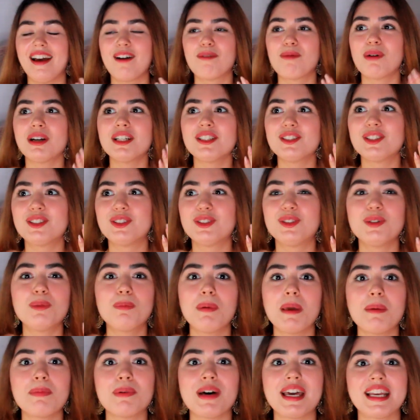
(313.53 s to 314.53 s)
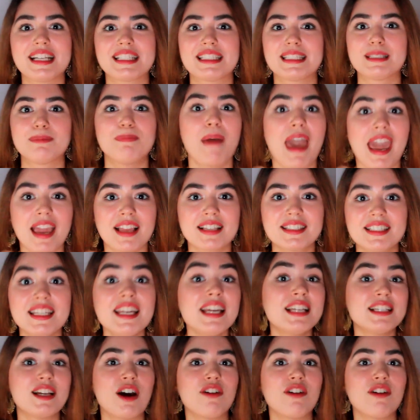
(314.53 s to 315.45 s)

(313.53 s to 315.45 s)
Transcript: What do people expect?